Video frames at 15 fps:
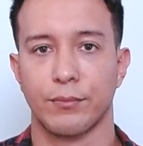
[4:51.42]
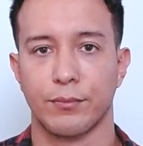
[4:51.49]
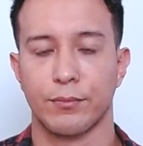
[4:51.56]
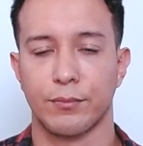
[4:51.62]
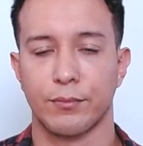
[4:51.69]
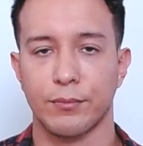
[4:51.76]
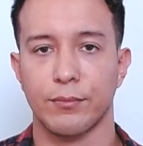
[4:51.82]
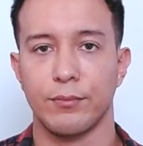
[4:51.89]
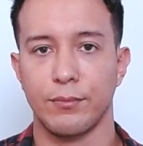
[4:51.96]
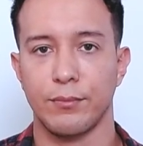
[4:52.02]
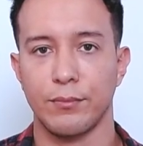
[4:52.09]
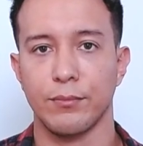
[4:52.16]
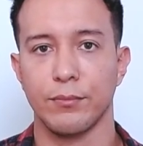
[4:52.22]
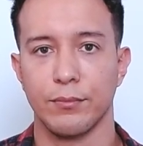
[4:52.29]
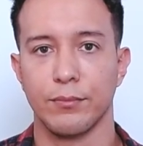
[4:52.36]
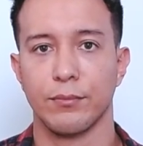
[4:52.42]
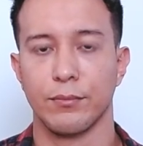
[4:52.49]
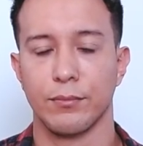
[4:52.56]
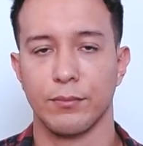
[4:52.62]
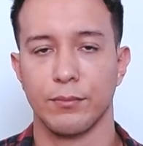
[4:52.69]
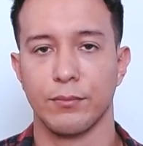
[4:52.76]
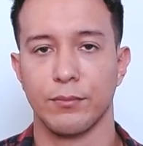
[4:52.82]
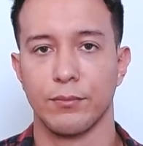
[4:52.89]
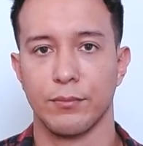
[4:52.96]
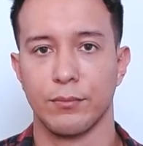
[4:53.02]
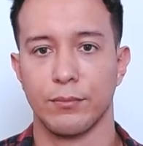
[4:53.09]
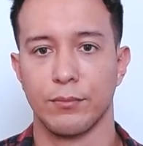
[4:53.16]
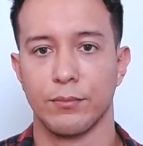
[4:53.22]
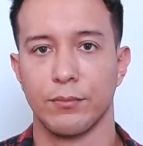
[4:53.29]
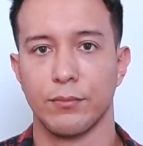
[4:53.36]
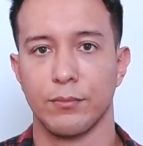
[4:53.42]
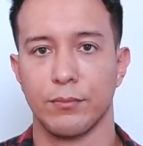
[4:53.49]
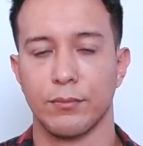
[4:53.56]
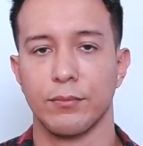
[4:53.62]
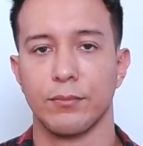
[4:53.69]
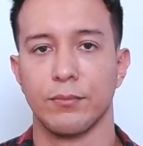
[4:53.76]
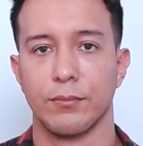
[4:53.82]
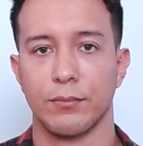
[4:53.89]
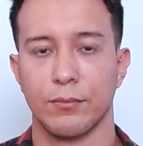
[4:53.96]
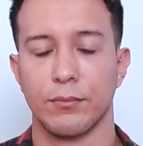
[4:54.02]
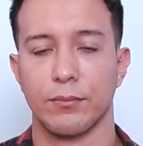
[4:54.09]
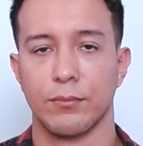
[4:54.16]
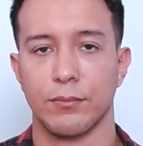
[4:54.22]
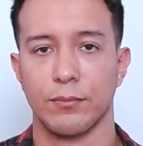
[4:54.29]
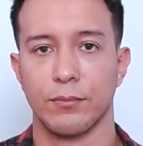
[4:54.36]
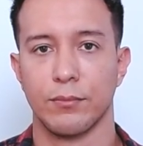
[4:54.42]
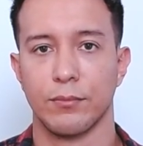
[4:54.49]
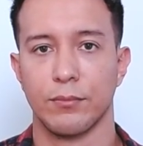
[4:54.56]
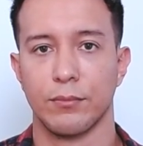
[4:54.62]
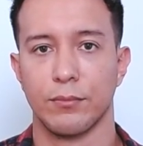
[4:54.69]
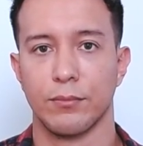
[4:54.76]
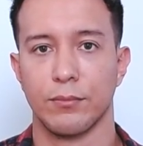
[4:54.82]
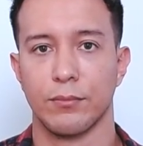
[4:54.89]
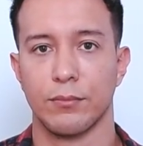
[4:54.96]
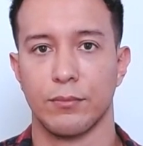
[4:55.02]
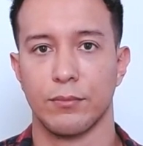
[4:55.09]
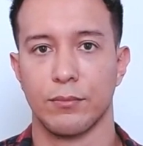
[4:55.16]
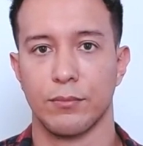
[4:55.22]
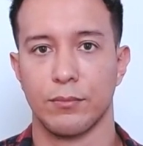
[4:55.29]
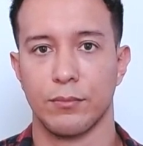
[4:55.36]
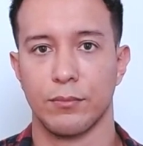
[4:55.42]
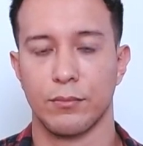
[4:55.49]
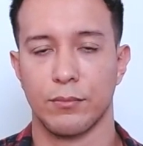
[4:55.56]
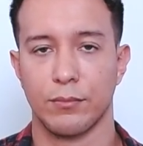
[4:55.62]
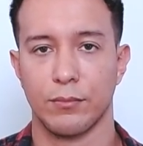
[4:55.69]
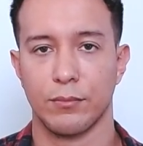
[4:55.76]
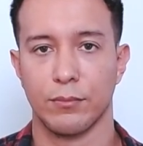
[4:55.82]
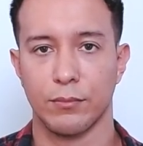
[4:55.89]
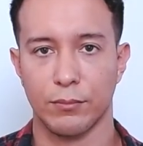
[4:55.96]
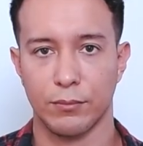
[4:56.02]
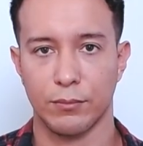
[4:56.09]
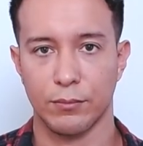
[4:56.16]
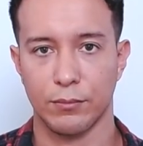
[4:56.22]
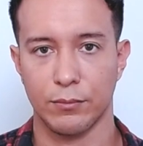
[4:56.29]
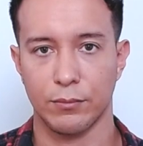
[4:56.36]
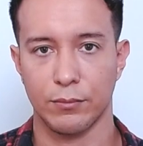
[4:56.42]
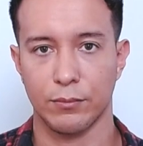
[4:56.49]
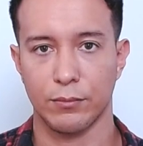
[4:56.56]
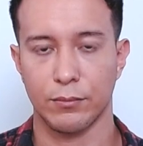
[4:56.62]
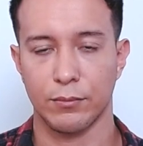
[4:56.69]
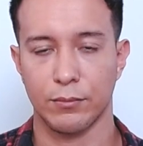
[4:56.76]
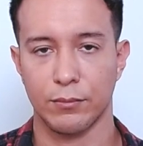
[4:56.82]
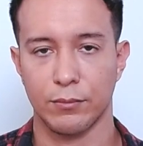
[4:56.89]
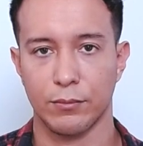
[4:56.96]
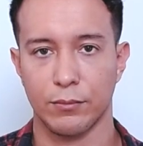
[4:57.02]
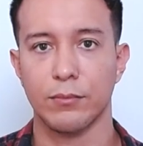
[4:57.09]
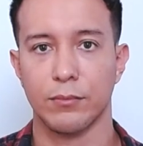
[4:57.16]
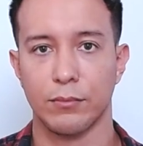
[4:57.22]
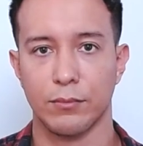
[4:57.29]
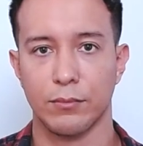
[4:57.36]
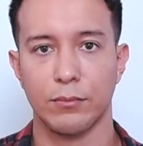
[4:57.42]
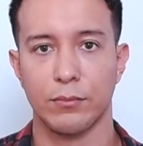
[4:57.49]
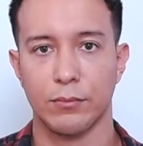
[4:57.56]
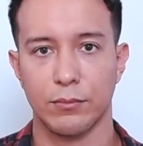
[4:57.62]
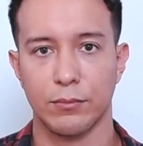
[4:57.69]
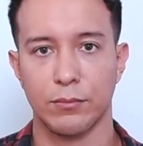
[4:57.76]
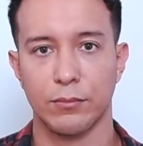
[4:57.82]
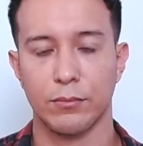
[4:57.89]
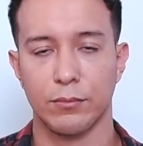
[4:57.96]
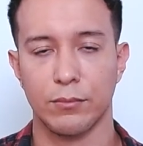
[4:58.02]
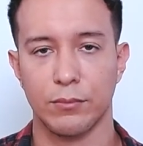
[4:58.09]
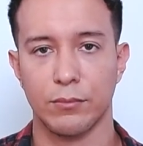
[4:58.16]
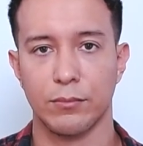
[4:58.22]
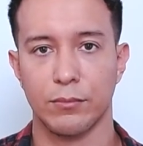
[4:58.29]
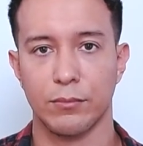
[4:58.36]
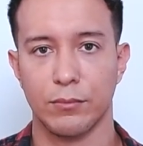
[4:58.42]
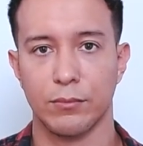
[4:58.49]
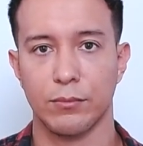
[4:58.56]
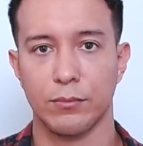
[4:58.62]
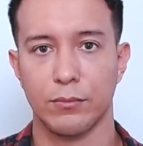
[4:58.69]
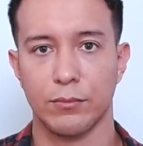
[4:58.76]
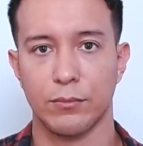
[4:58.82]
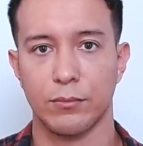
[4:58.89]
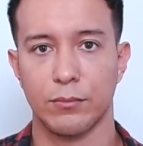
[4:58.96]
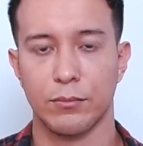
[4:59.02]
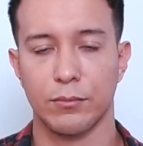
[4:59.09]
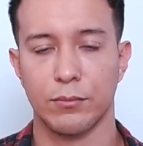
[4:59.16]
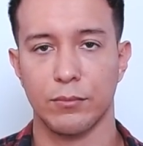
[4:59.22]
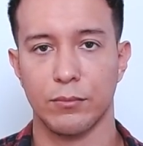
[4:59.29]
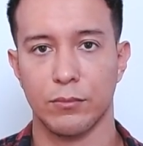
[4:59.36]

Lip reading: (not speaking)